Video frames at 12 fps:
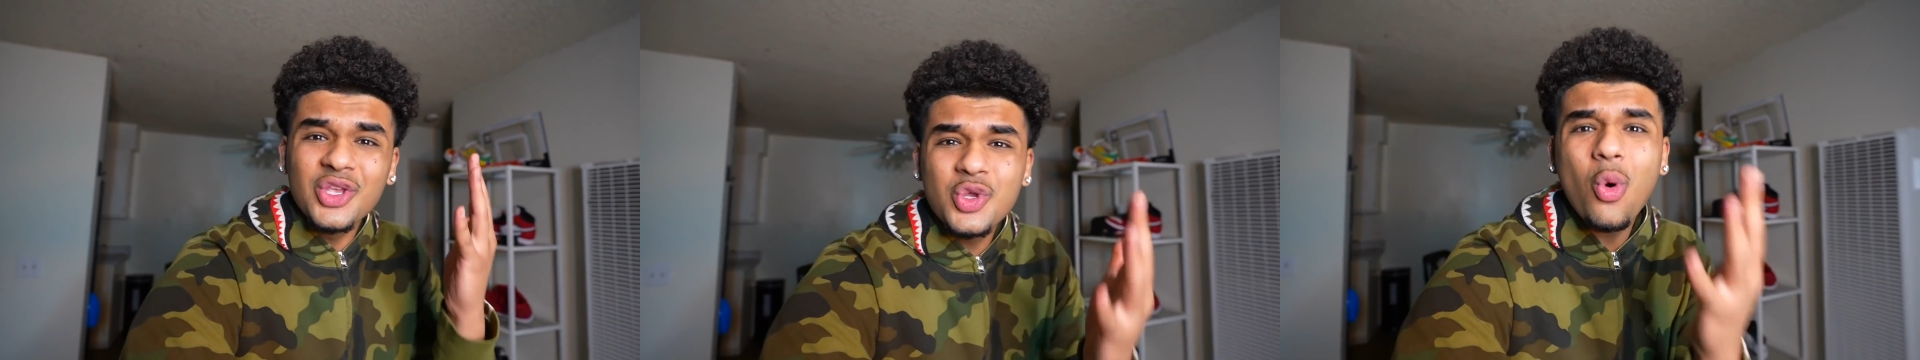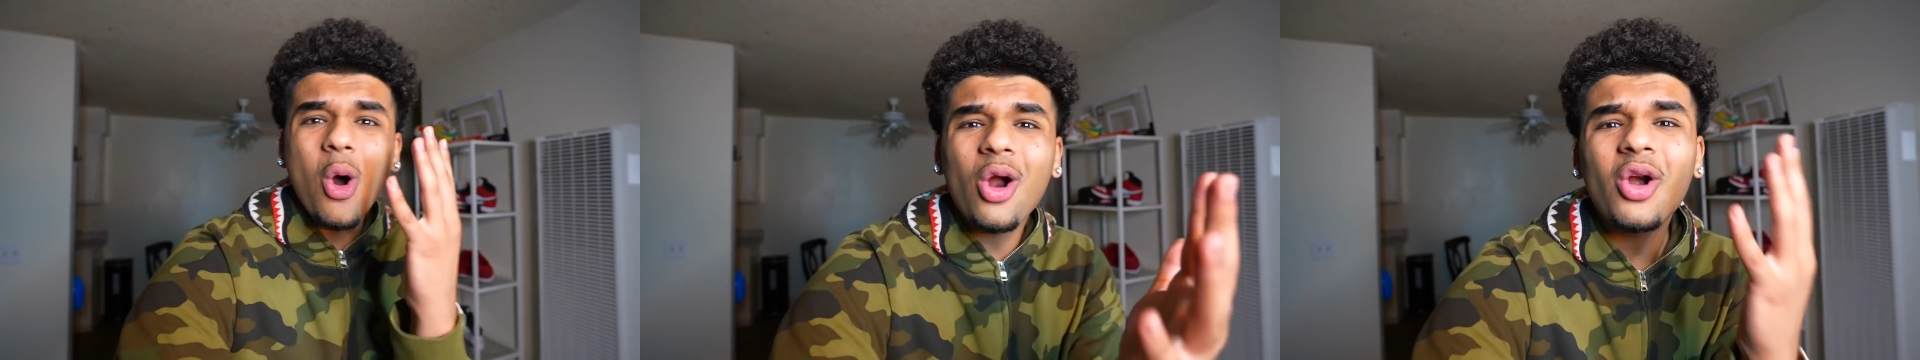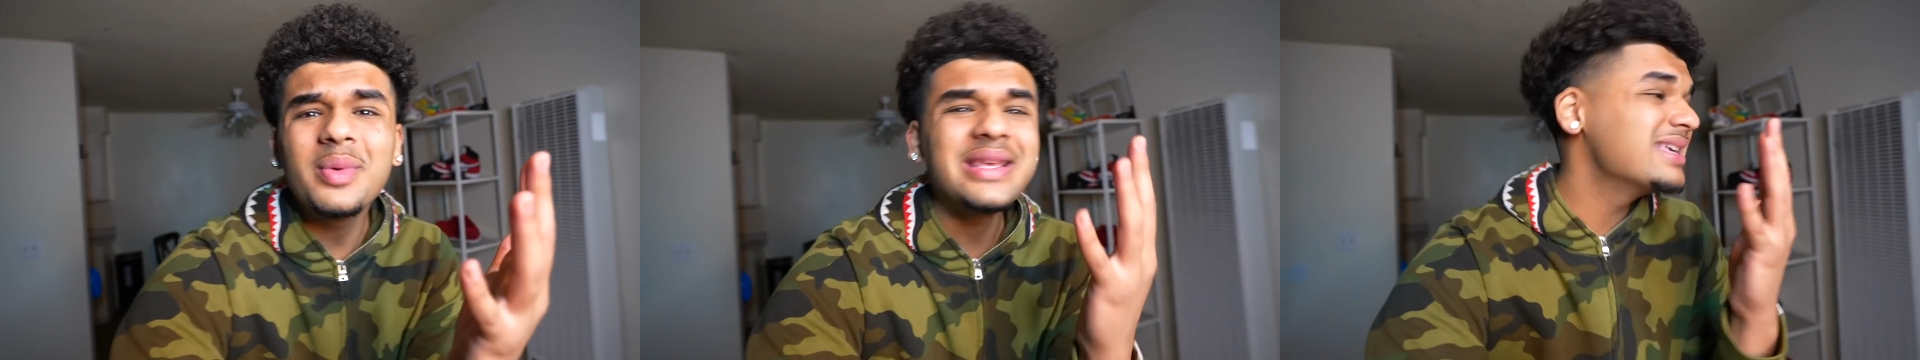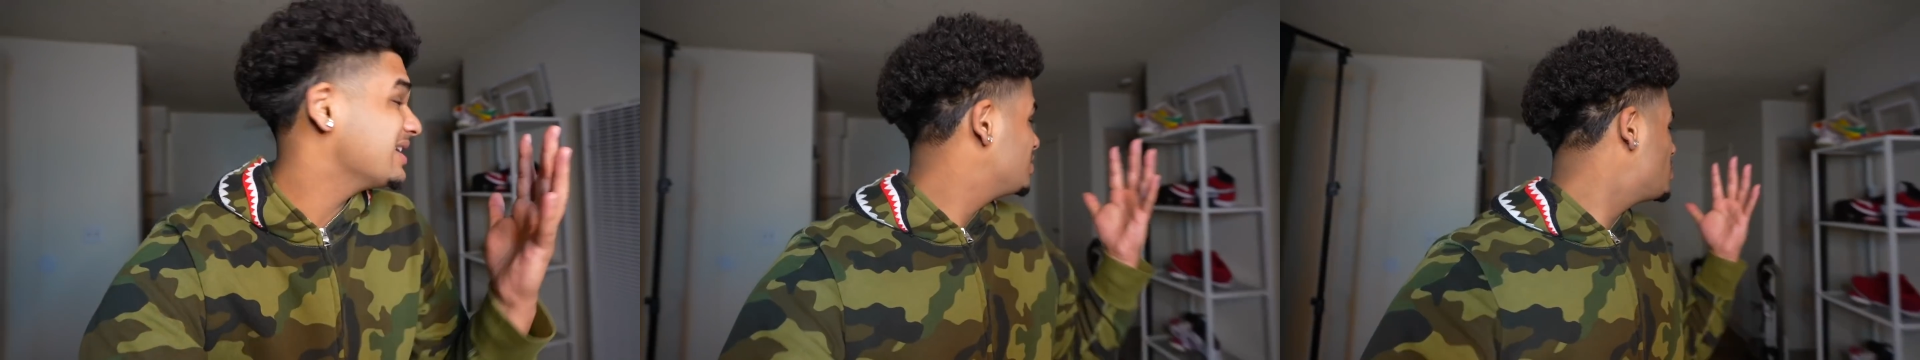You
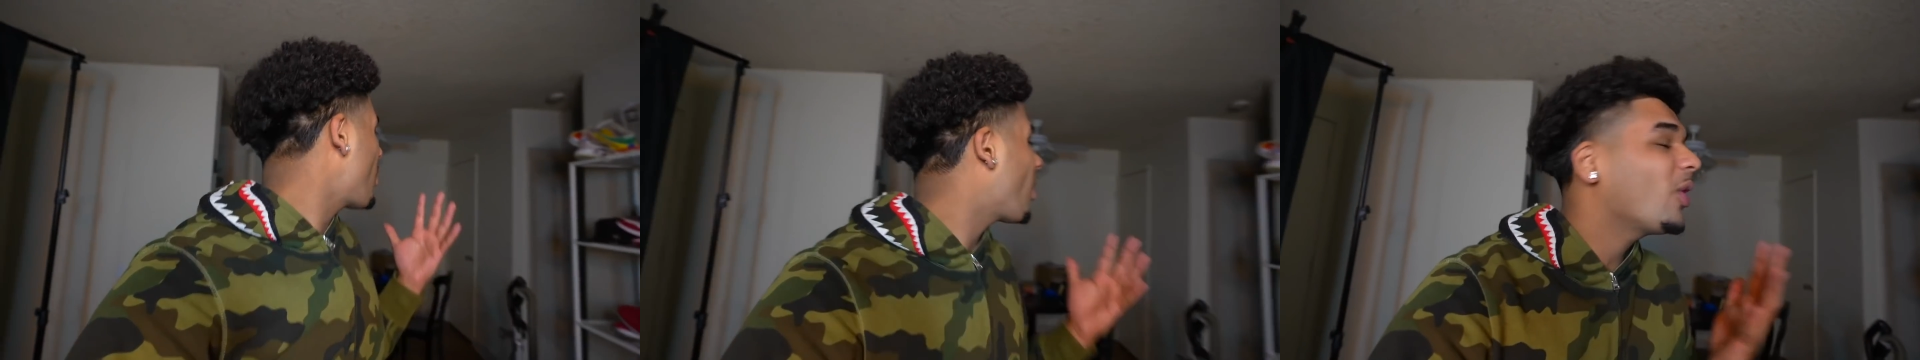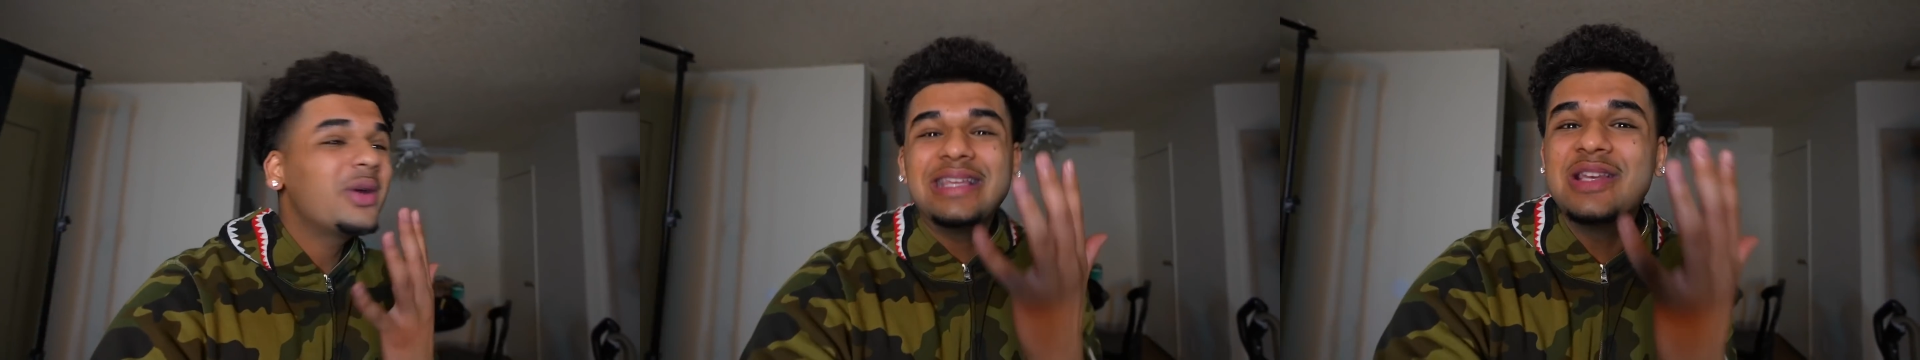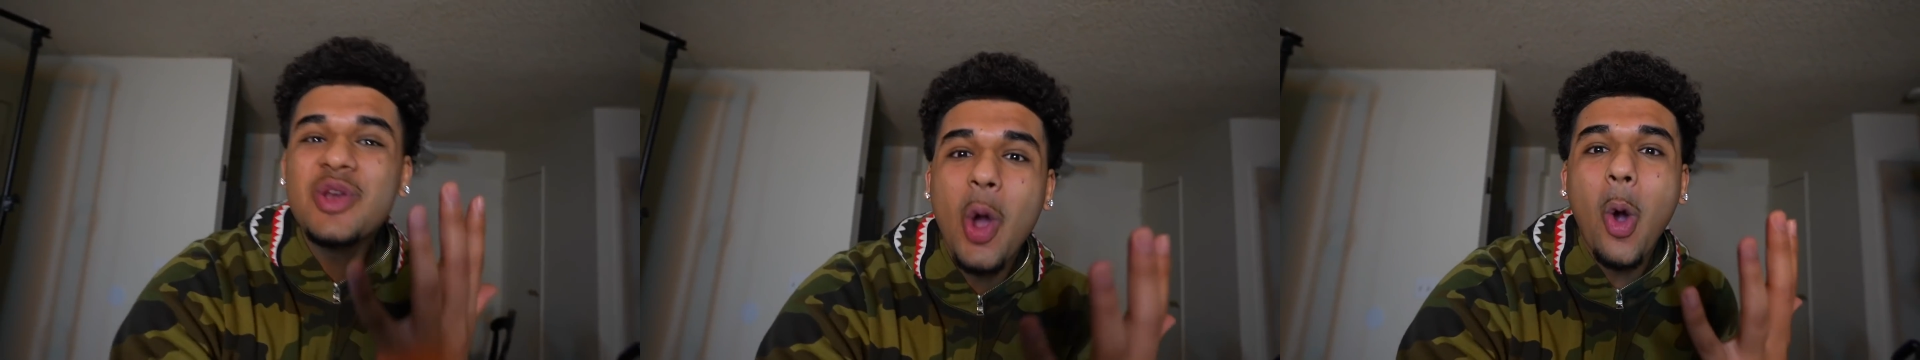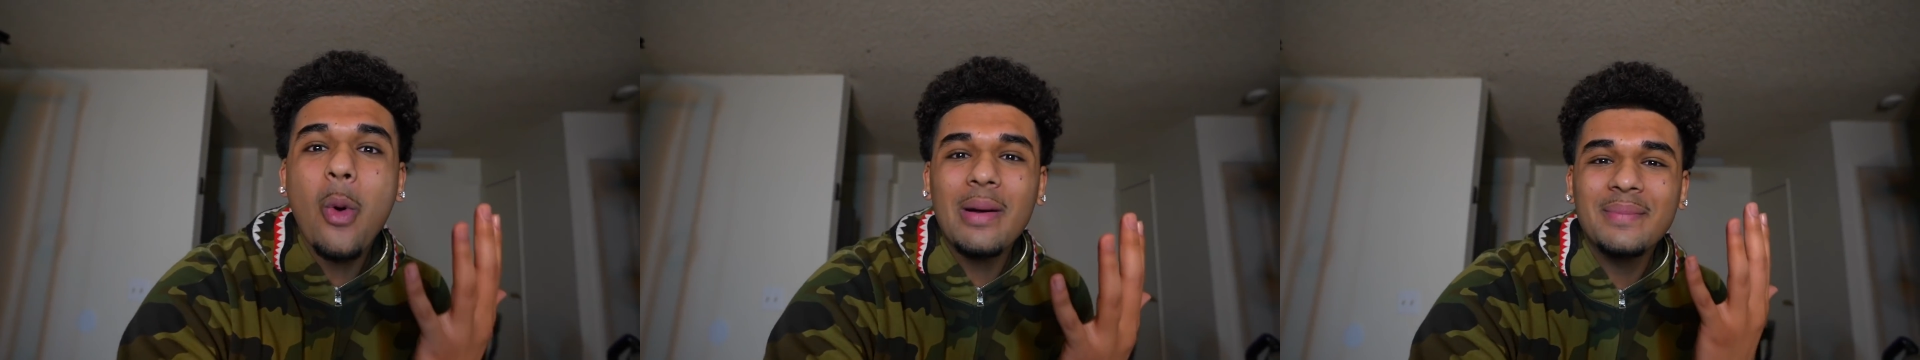already, you already
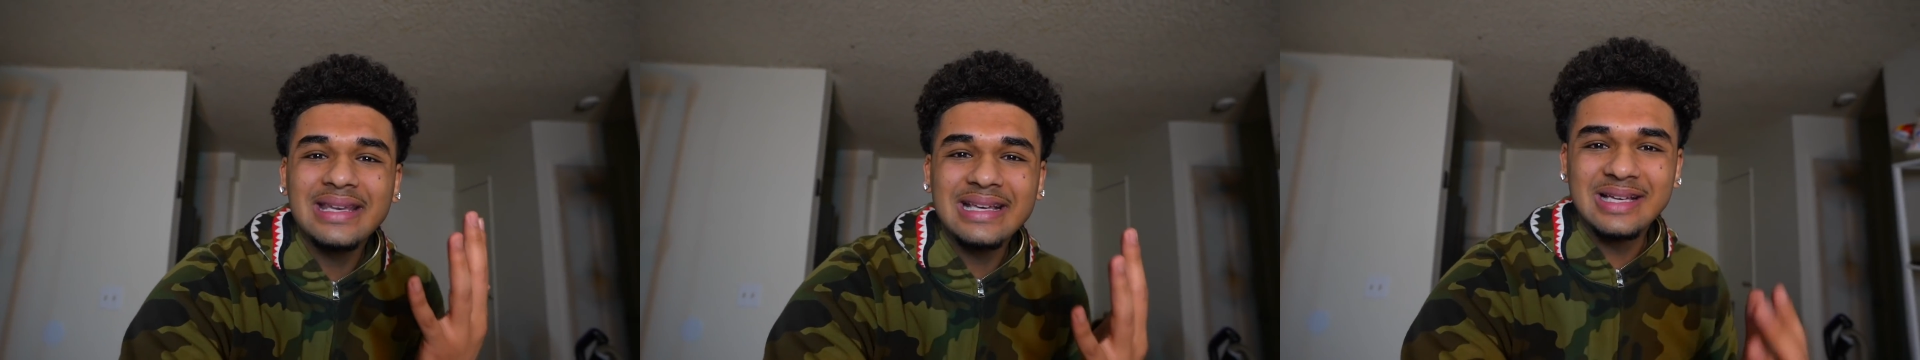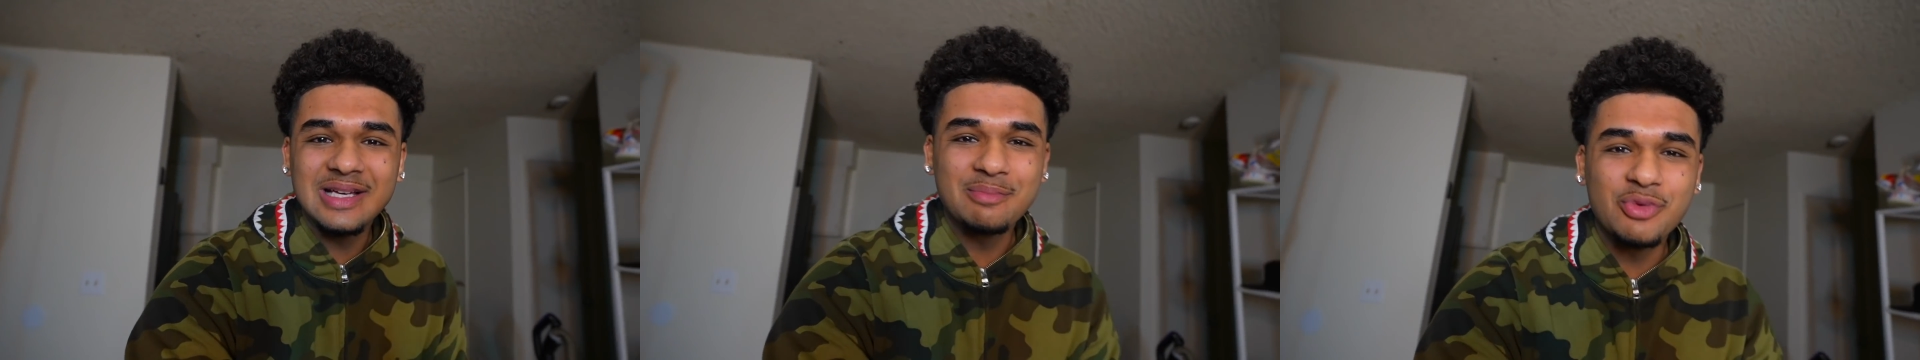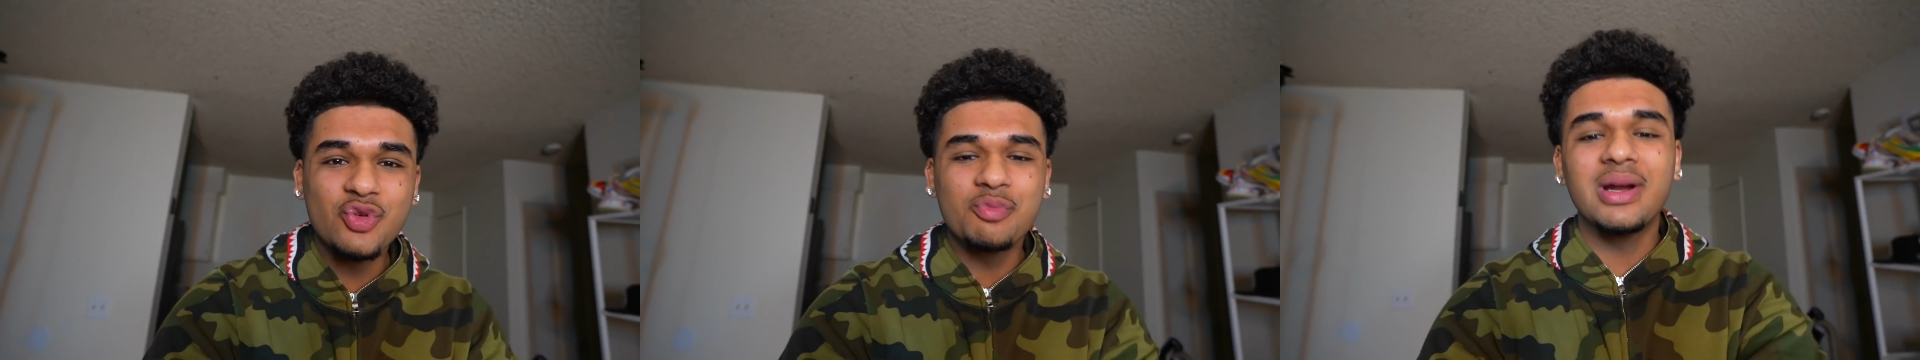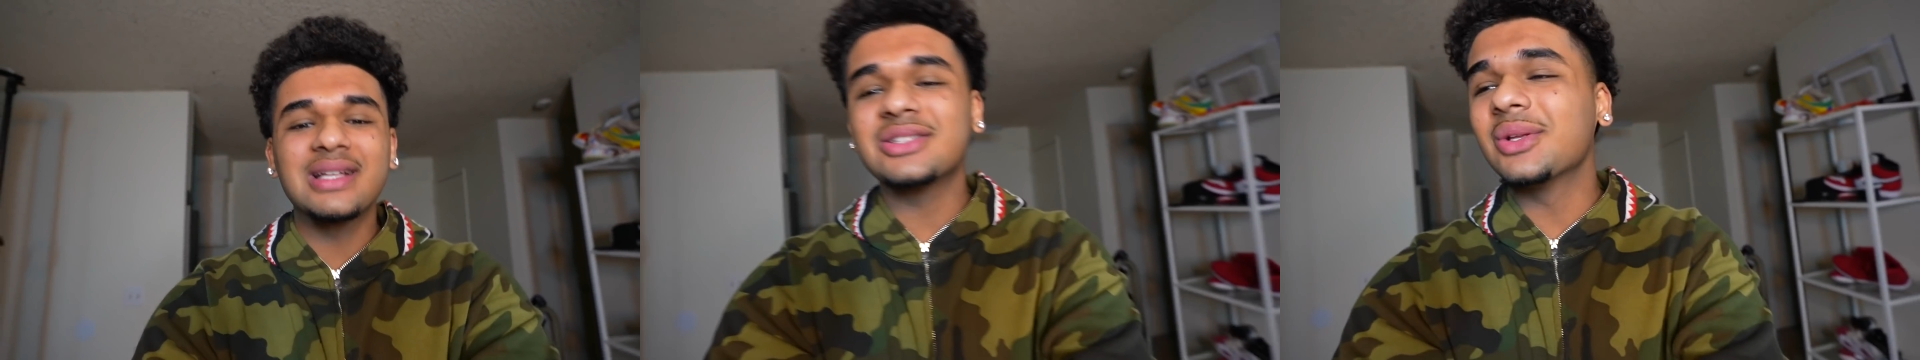know I'm in a good mood, bruh.